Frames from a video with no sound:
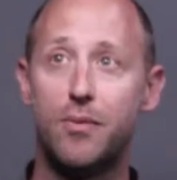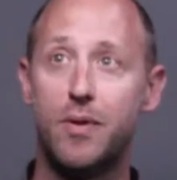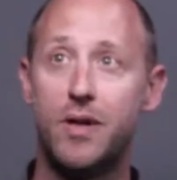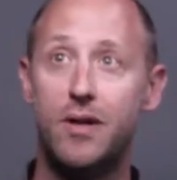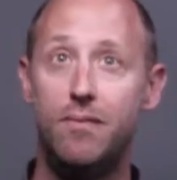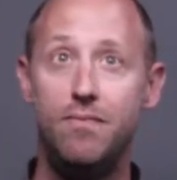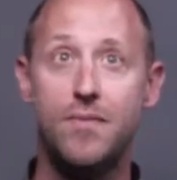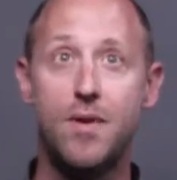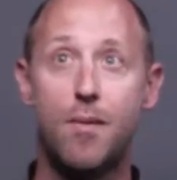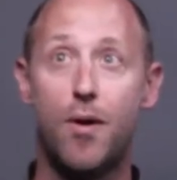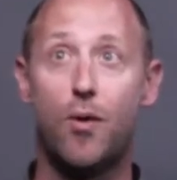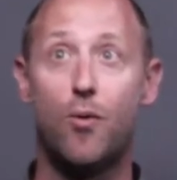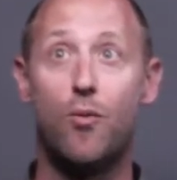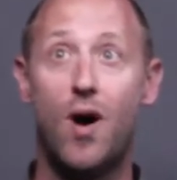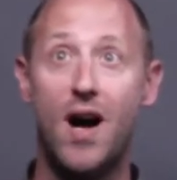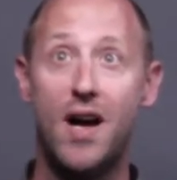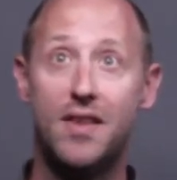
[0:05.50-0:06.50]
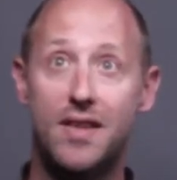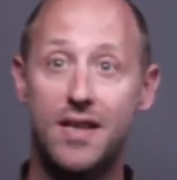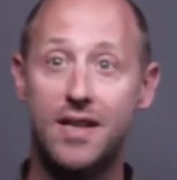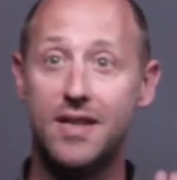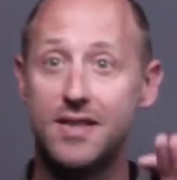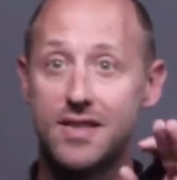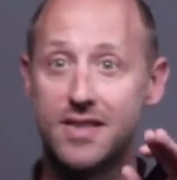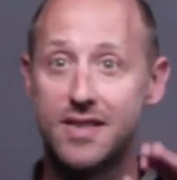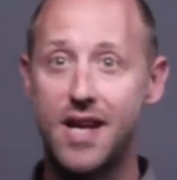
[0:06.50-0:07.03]
bit about why
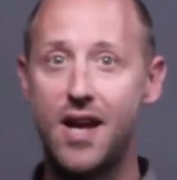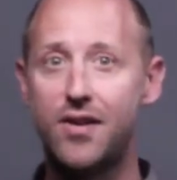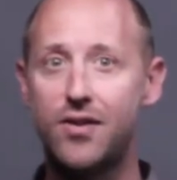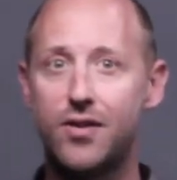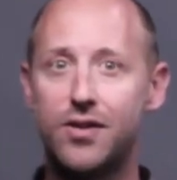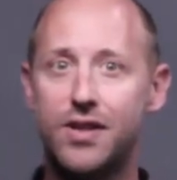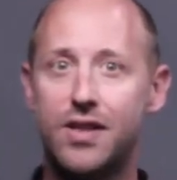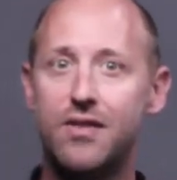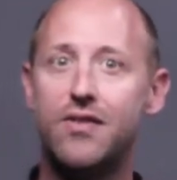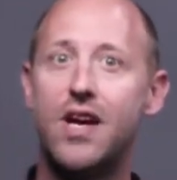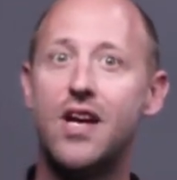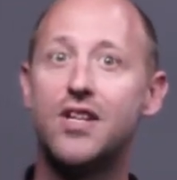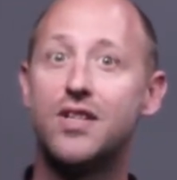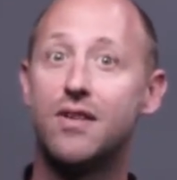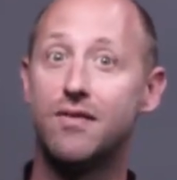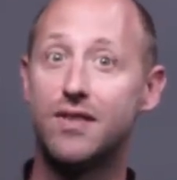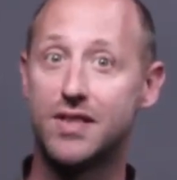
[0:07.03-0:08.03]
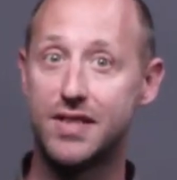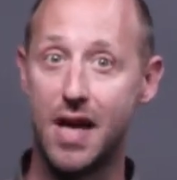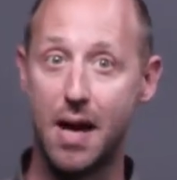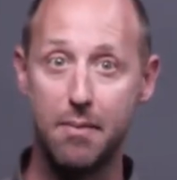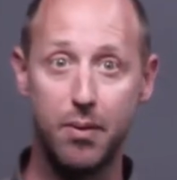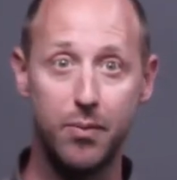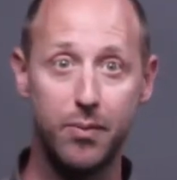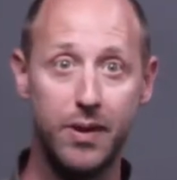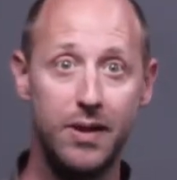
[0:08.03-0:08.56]
the standard deviation of the
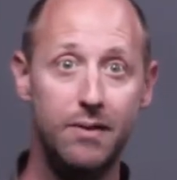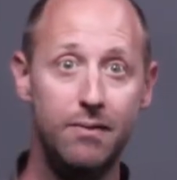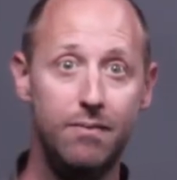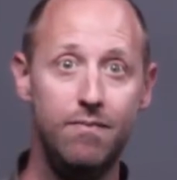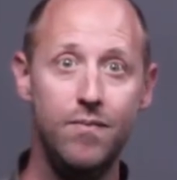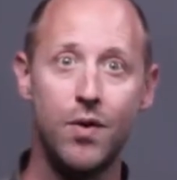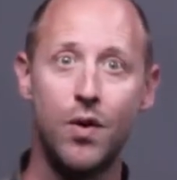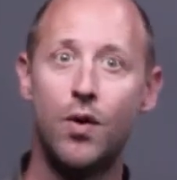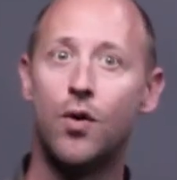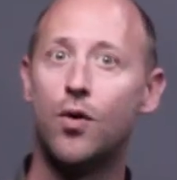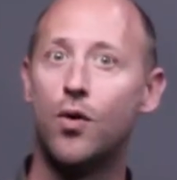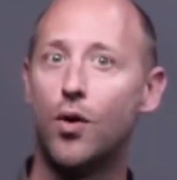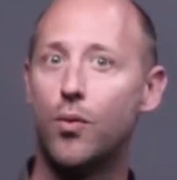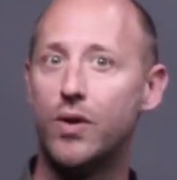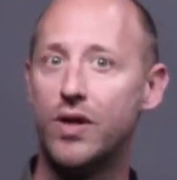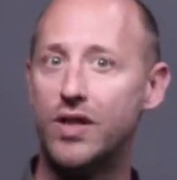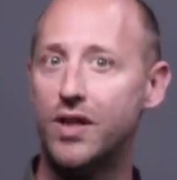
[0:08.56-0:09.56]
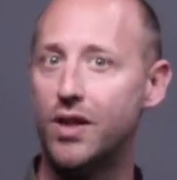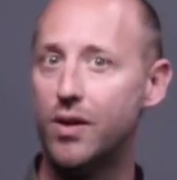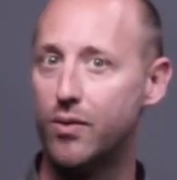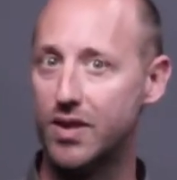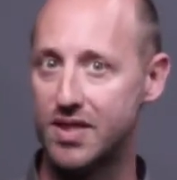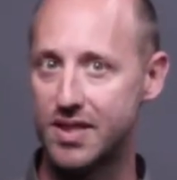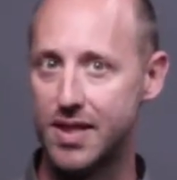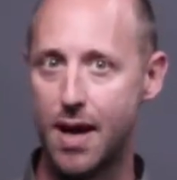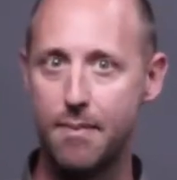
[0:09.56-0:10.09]
sample mean, or when dealing with
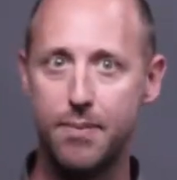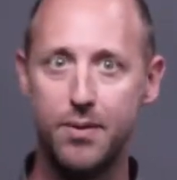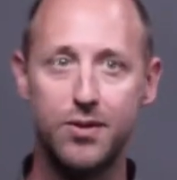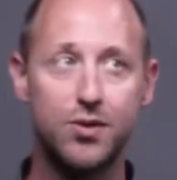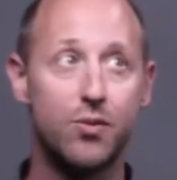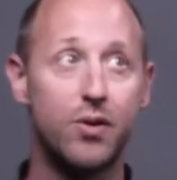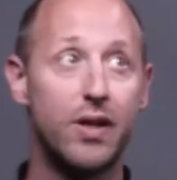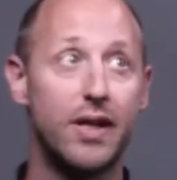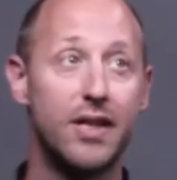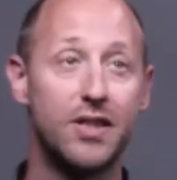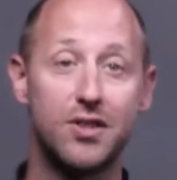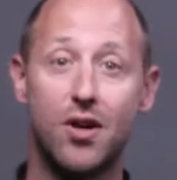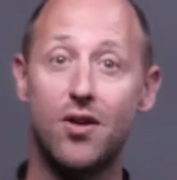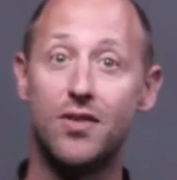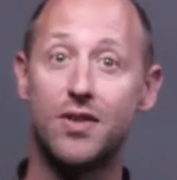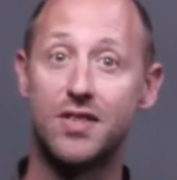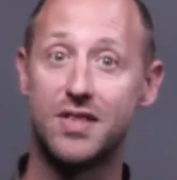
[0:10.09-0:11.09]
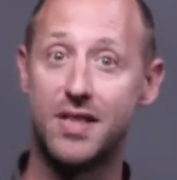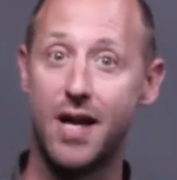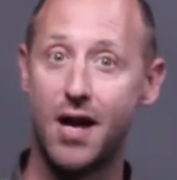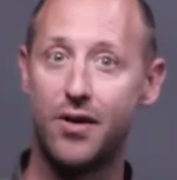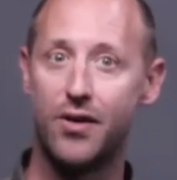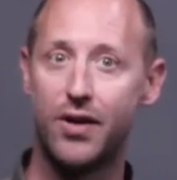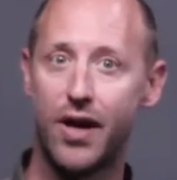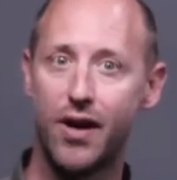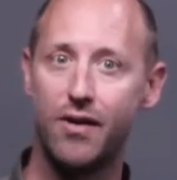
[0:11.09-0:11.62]
samples, what gets called the
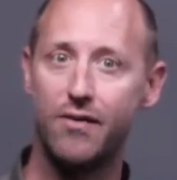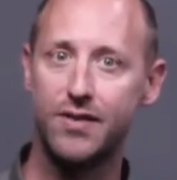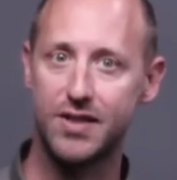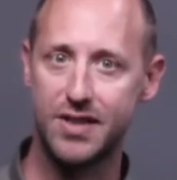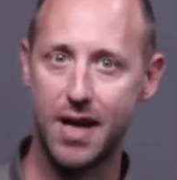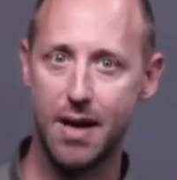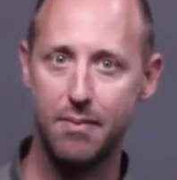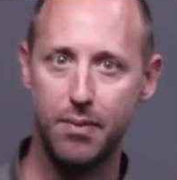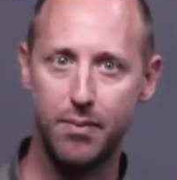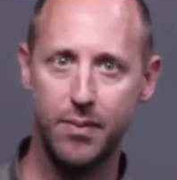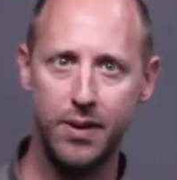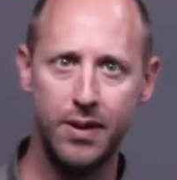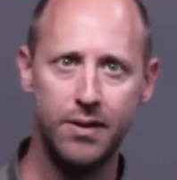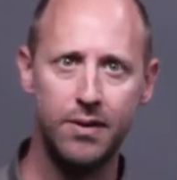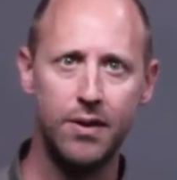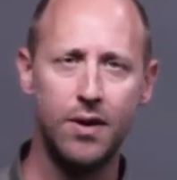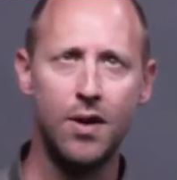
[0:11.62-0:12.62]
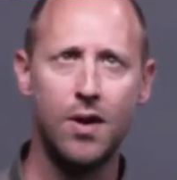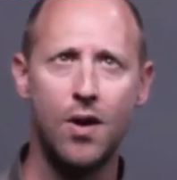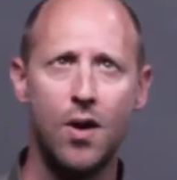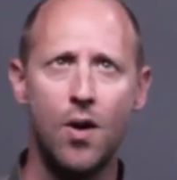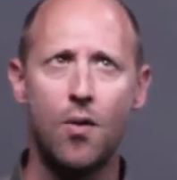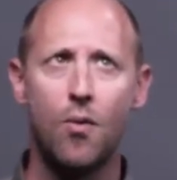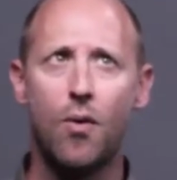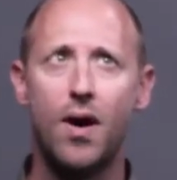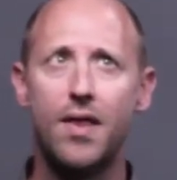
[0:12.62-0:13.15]
standard error of the sample mean,
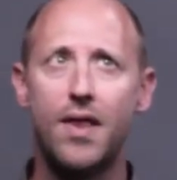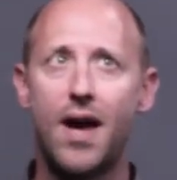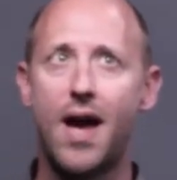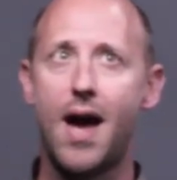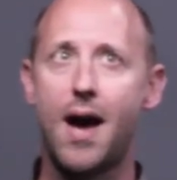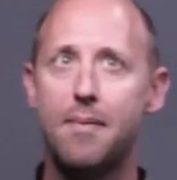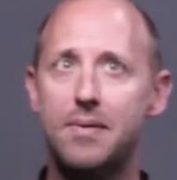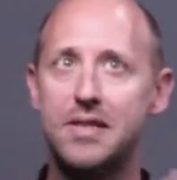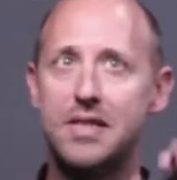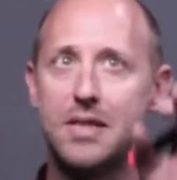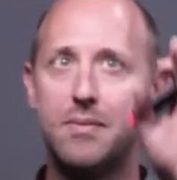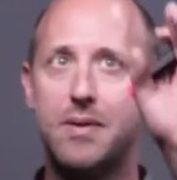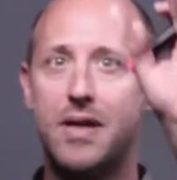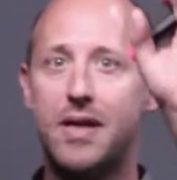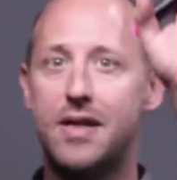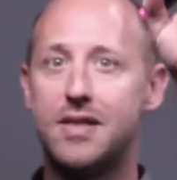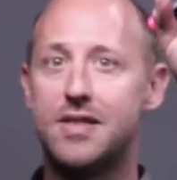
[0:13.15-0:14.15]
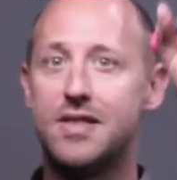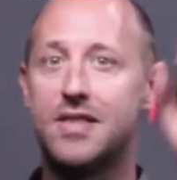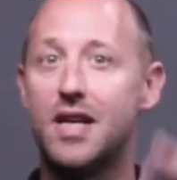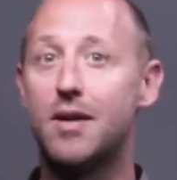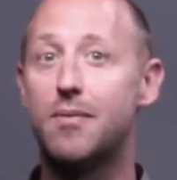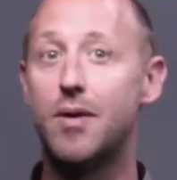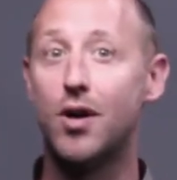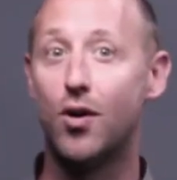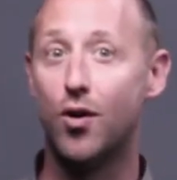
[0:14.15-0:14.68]
why that happens to be
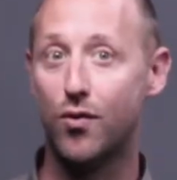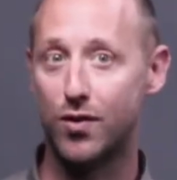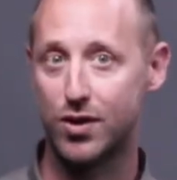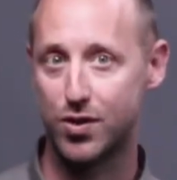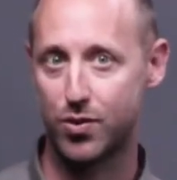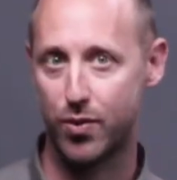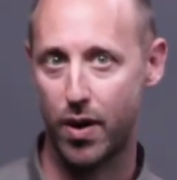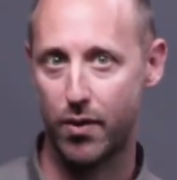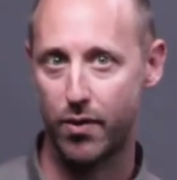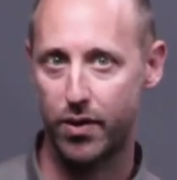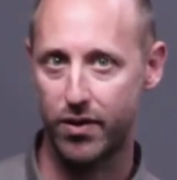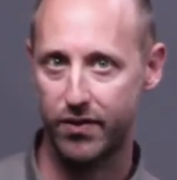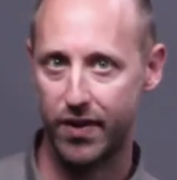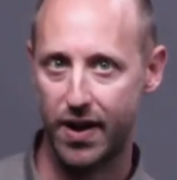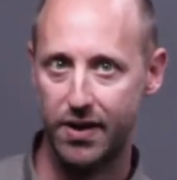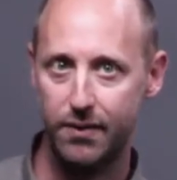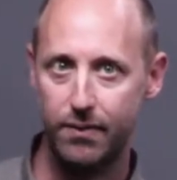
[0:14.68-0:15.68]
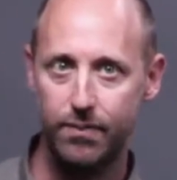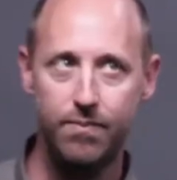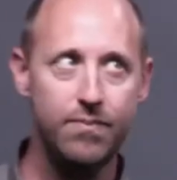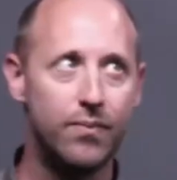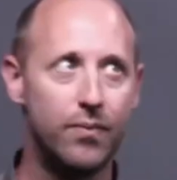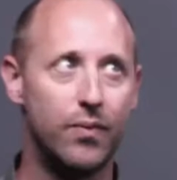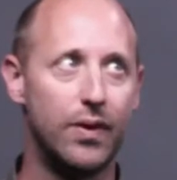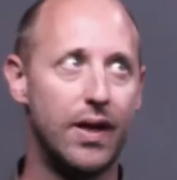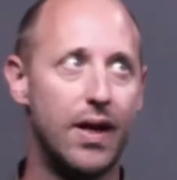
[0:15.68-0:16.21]
sigma over square root of n,
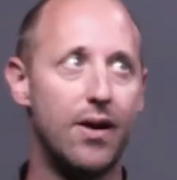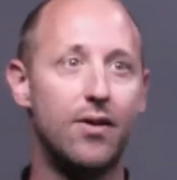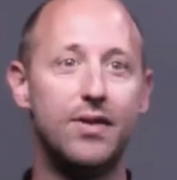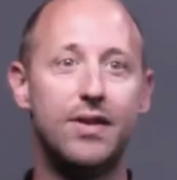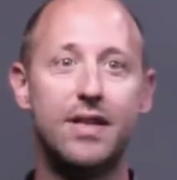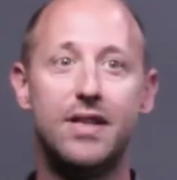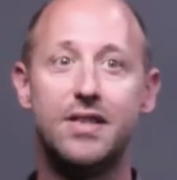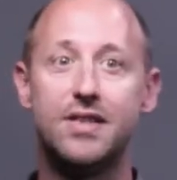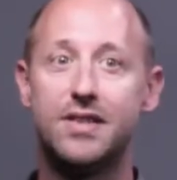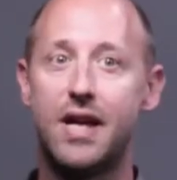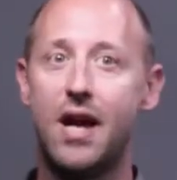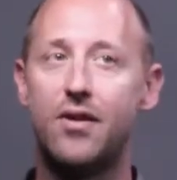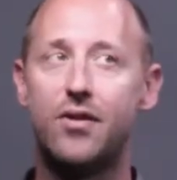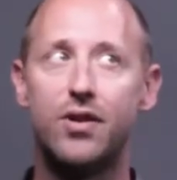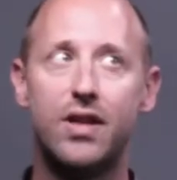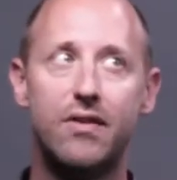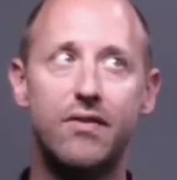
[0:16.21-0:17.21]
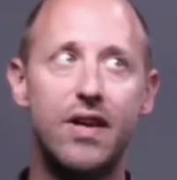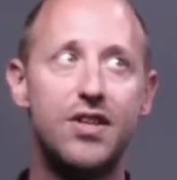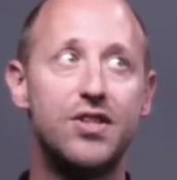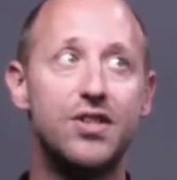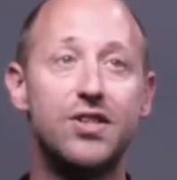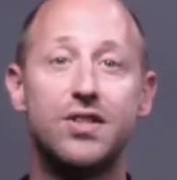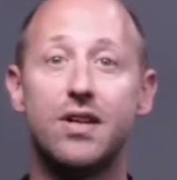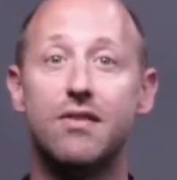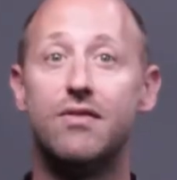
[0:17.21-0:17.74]
okay, or the standard
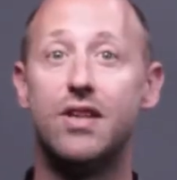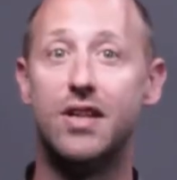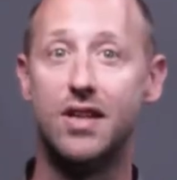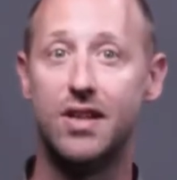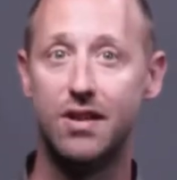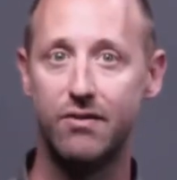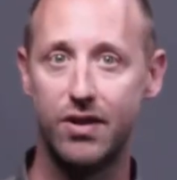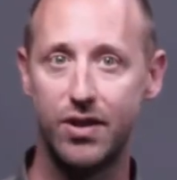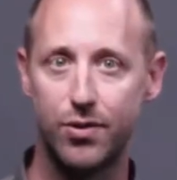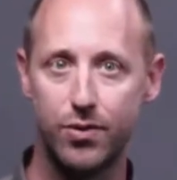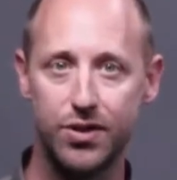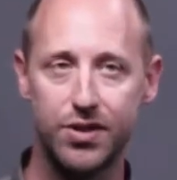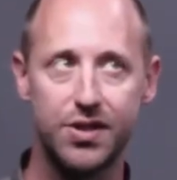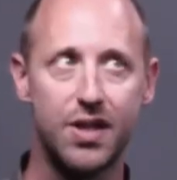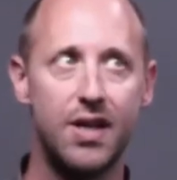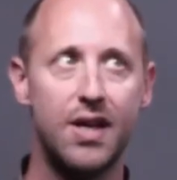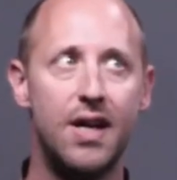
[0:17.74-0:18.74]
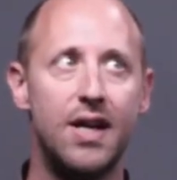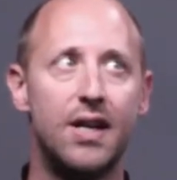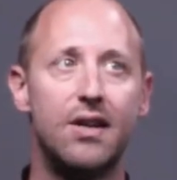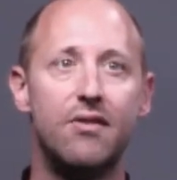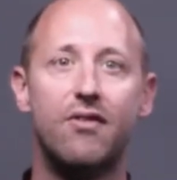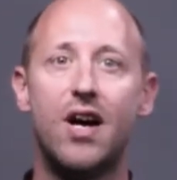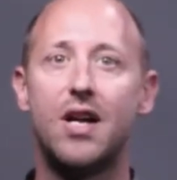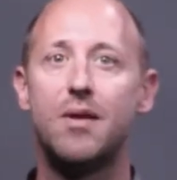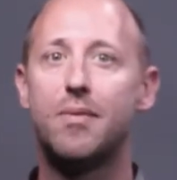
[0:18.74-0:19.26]
deviations of the individuals,
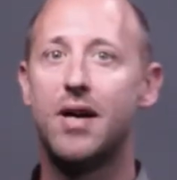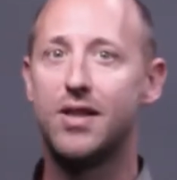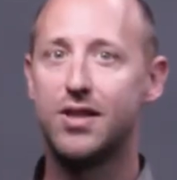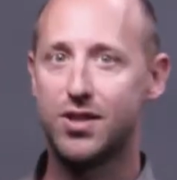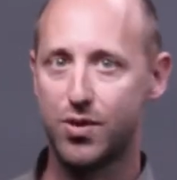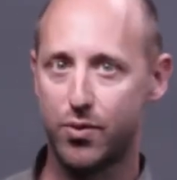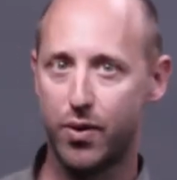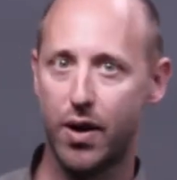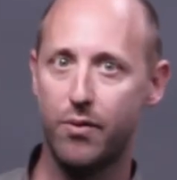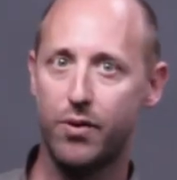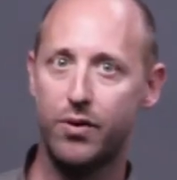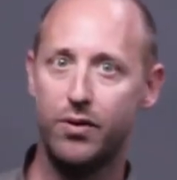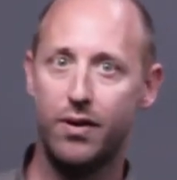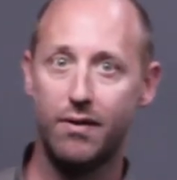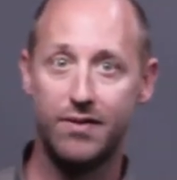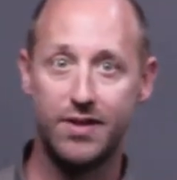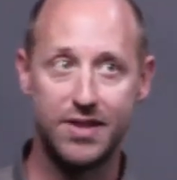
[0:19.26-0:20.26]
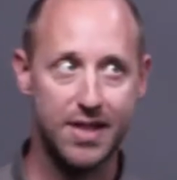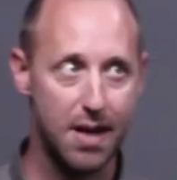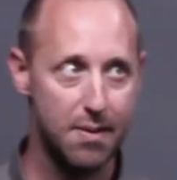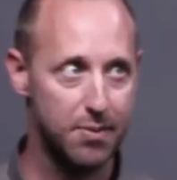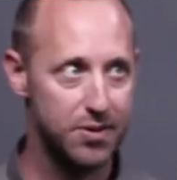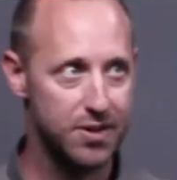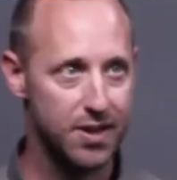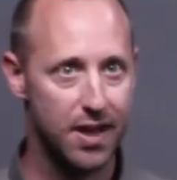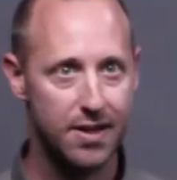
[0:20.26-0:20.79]
divided by the square root of the
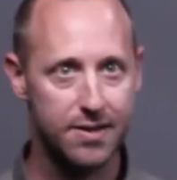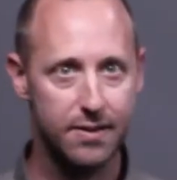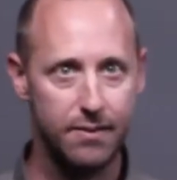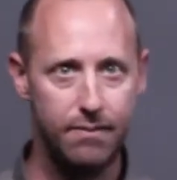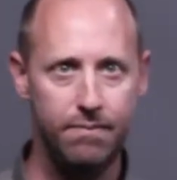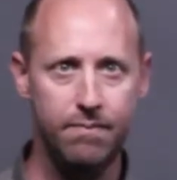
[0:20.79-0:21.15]
sample size.